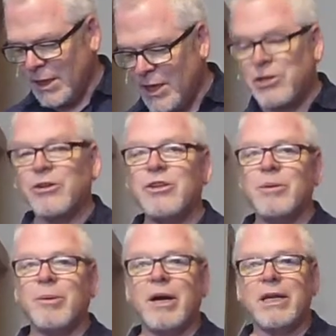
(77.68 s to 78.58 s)
He turned to
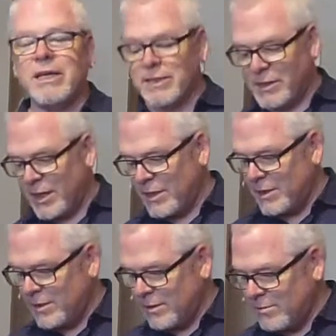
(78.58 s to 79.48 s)
the body and
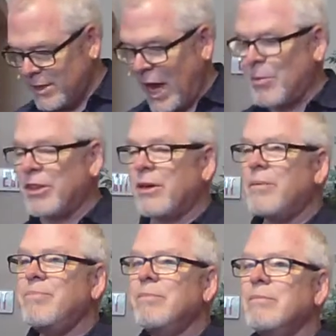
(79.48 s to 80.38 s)
said,
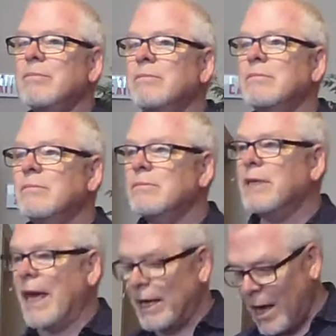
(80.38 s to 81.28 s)
Tabitha,
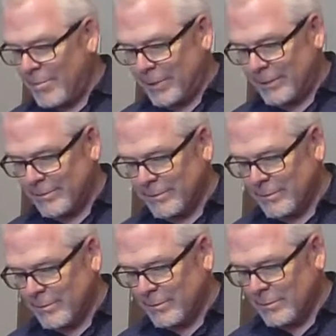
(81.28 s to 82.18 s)
get up.
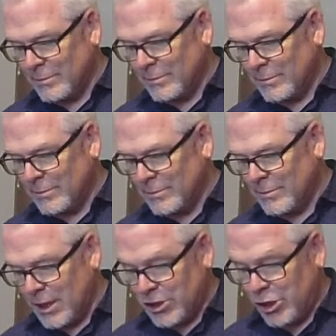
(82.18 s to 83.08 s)

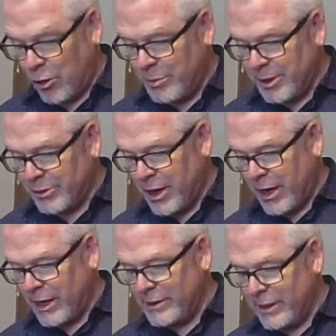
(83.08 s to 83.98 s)
Then she opened her
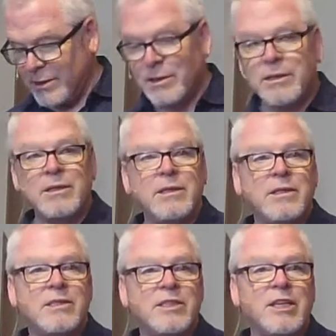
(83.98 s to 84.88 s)
eyes, and
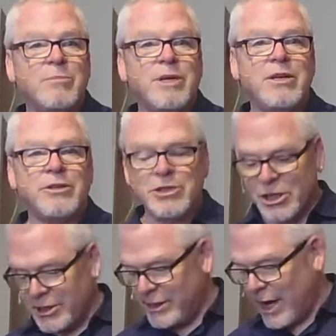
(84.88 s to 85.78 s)
seeing Peter,
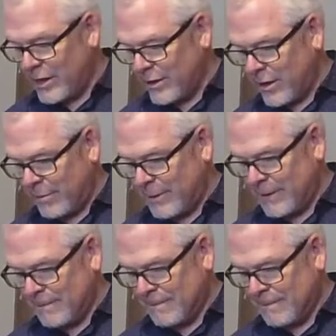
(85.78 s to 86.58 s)
she sat up.